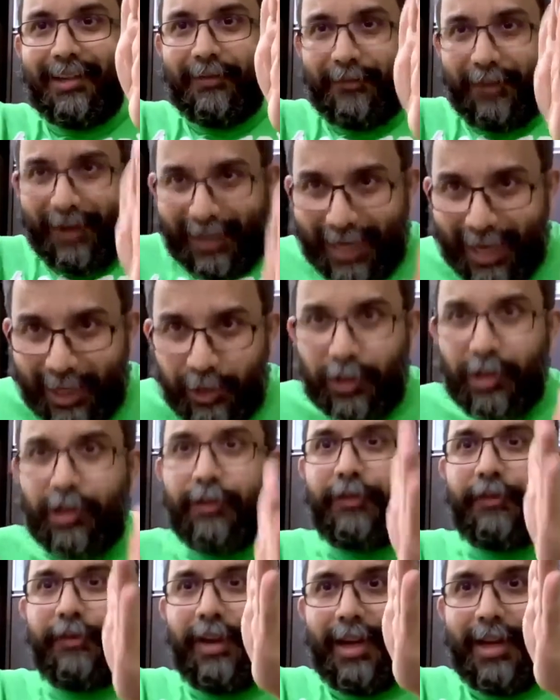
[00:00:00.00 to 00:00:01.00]

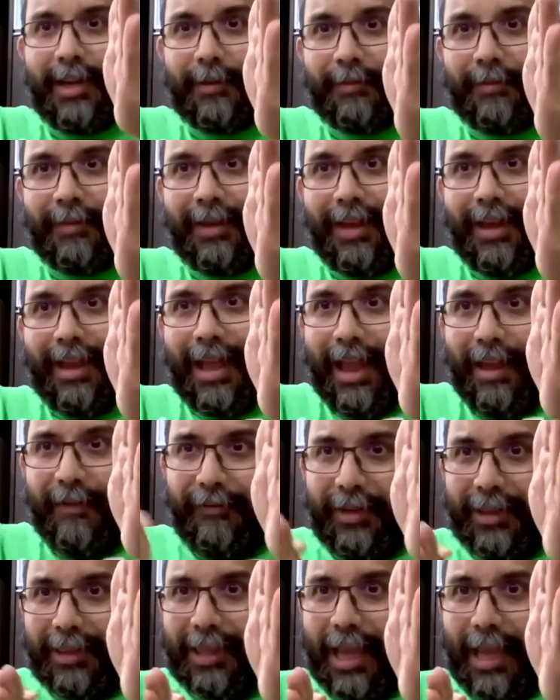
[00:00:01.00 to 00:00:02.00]
Financial freedom.
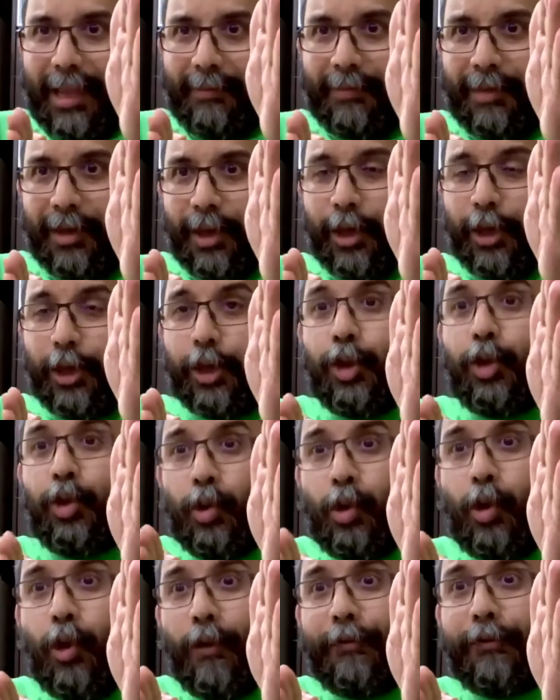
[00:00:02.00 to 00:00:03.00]
Every time
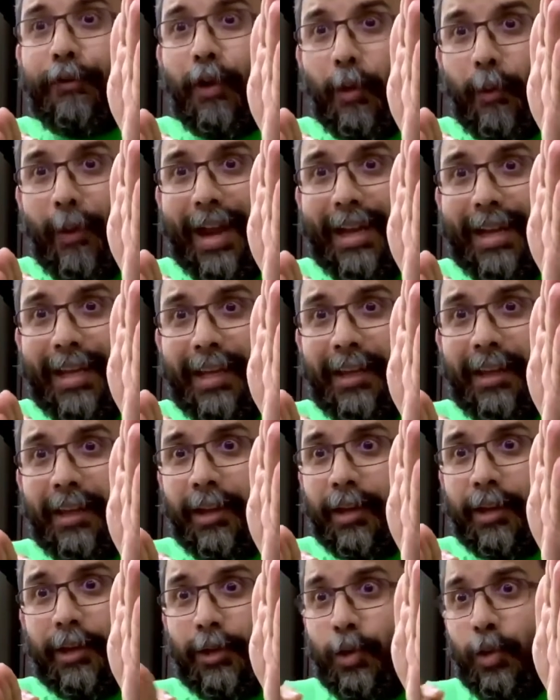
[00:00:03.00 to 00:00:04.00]
you go for a wedding,
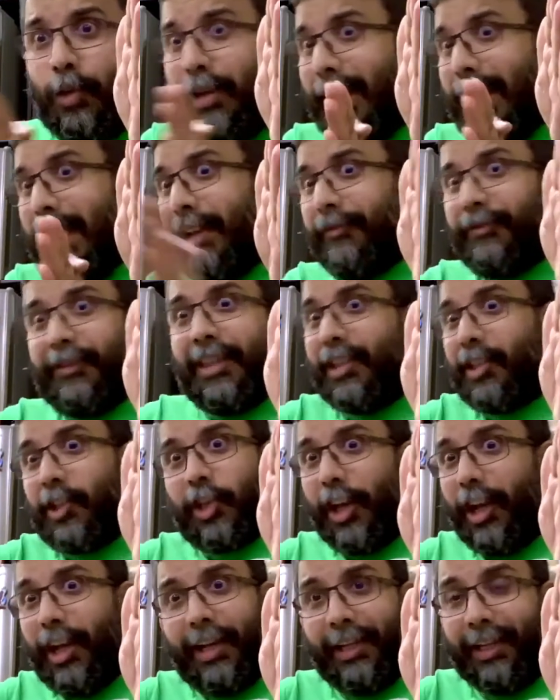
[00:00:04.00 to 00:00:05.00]
you leave this
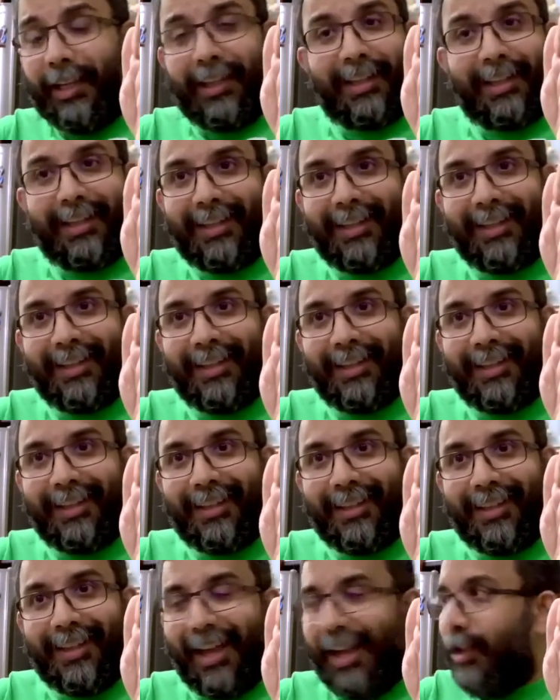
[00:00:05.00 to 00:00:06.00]
journey
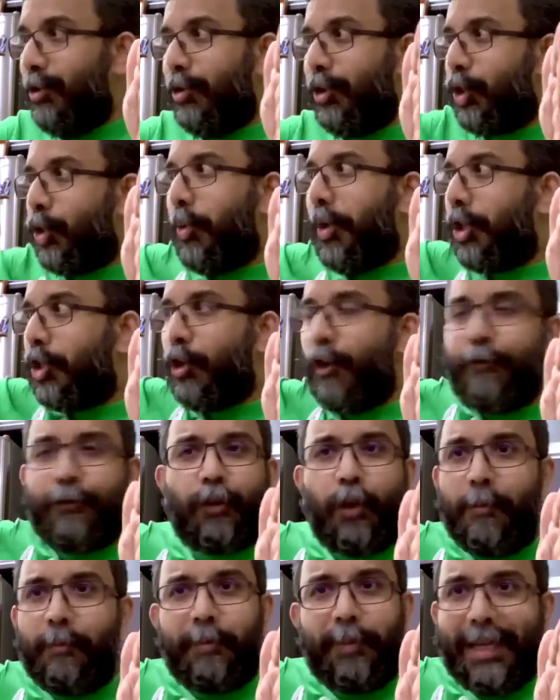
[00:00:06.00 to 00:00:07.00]
and you switch off
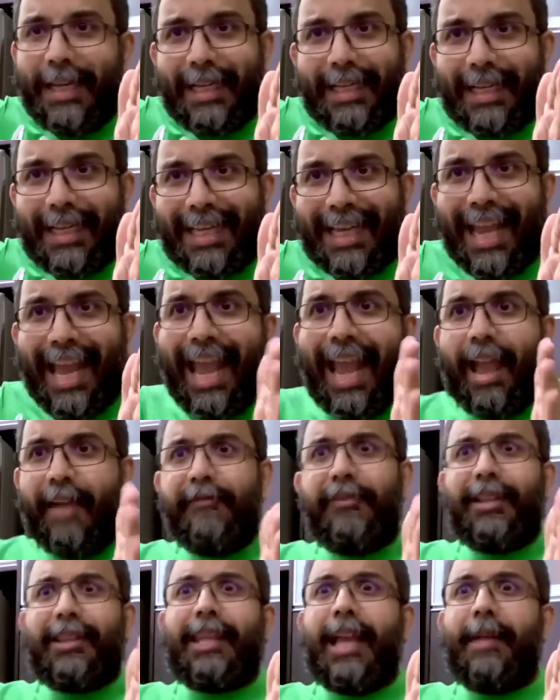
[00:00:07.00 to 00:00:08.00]
completely.
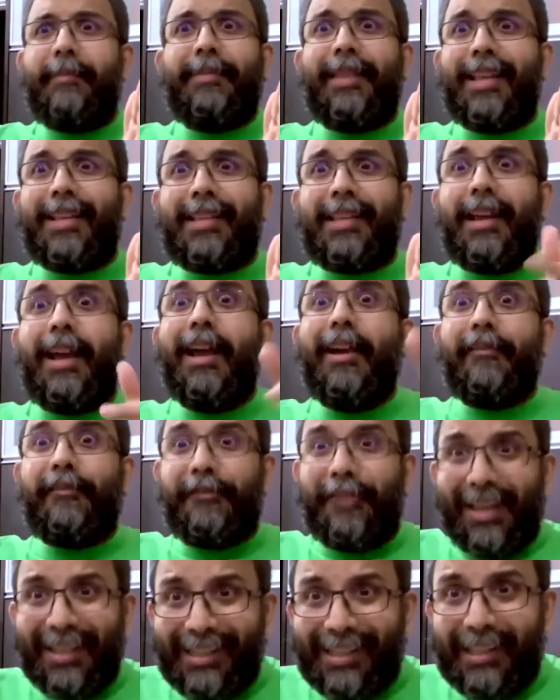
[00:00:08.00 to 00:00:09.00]
Every time there's a
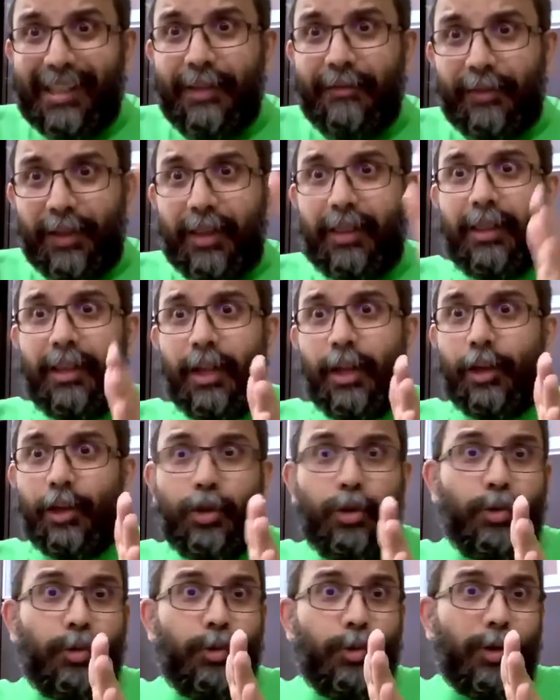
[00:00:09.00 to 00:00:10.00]
festival,
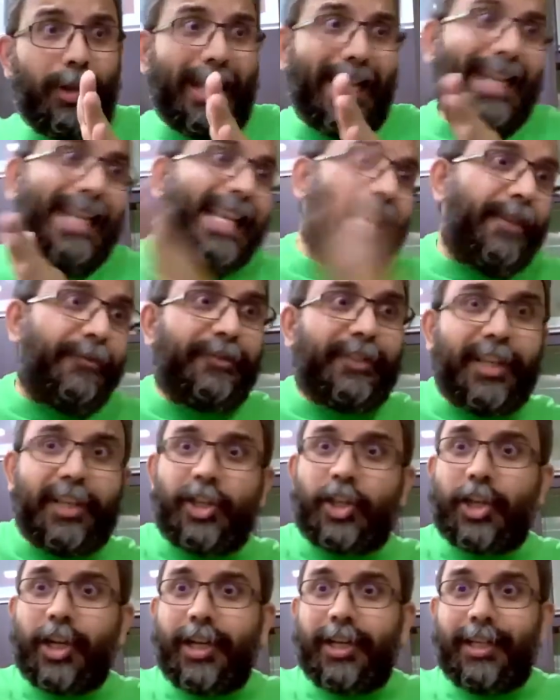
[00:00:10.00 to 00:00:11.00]
you leave the
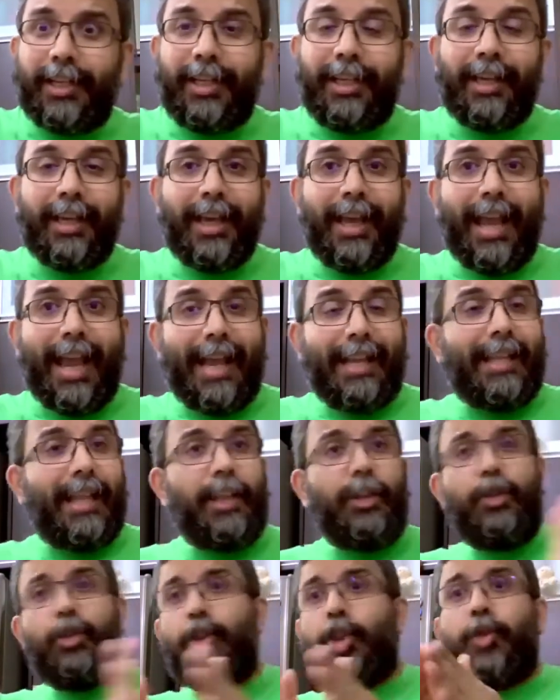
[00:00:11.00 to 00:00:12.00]
journey and
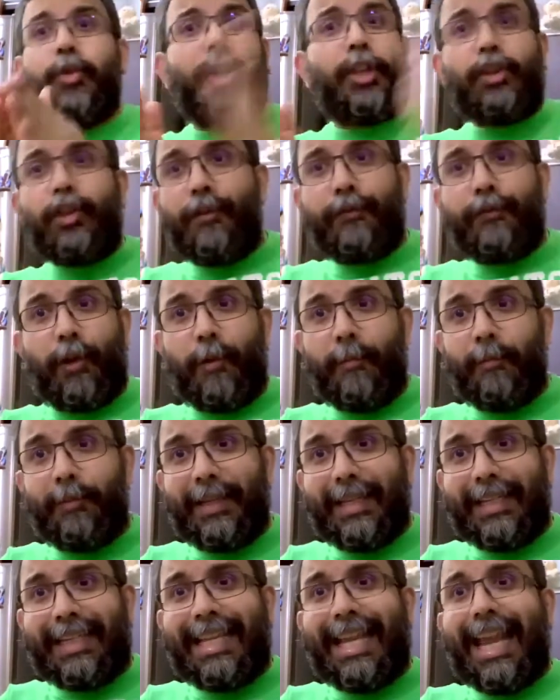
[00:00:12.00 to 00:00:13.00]
then you switch
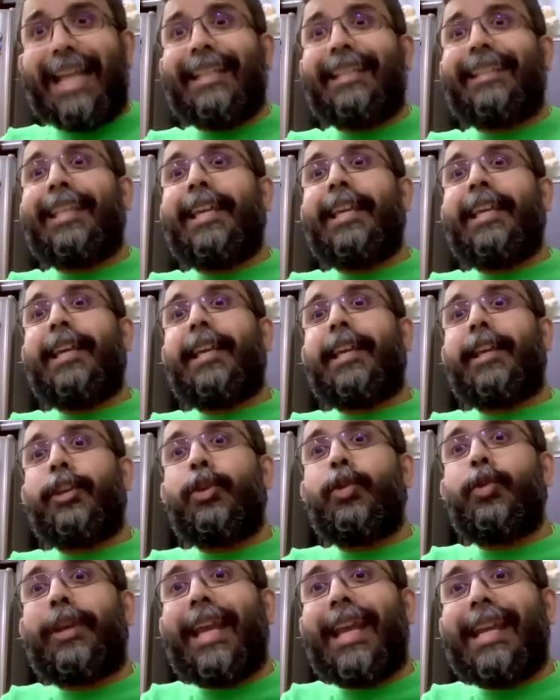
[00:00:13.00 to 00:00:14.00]
completely and think
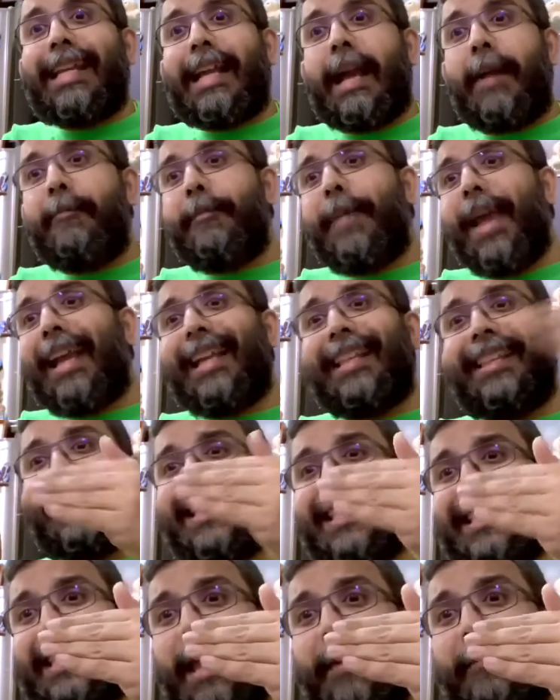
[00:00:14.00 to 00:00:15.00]
you can come back at the
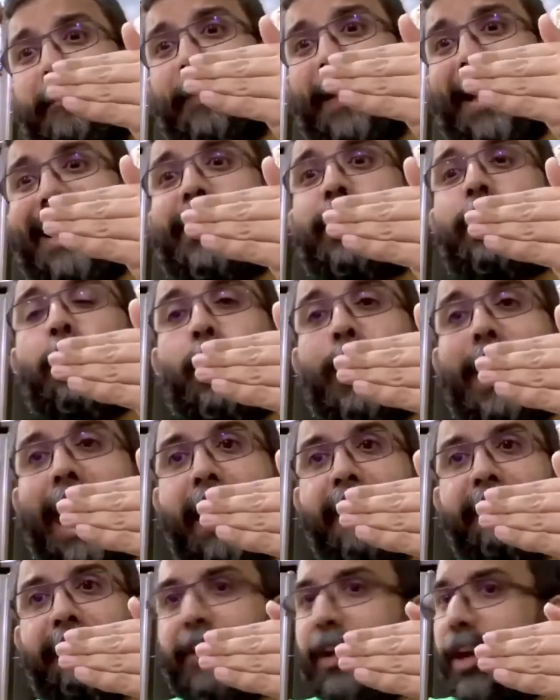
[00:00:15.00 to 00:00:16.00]
same place you
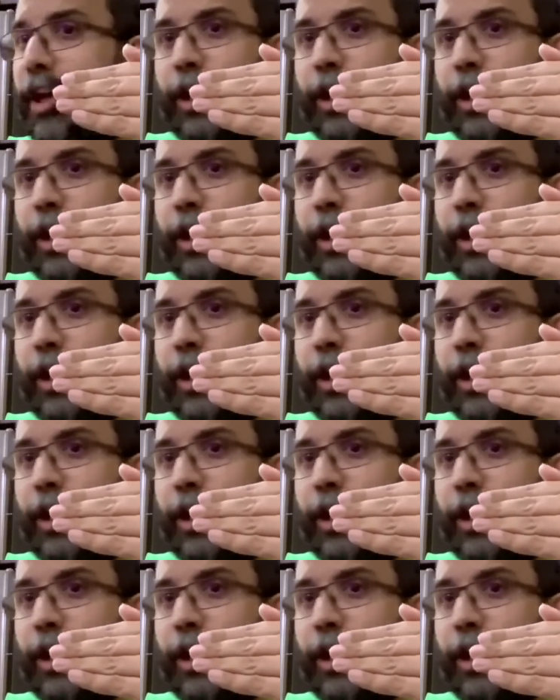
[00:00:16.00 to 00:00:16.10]
left.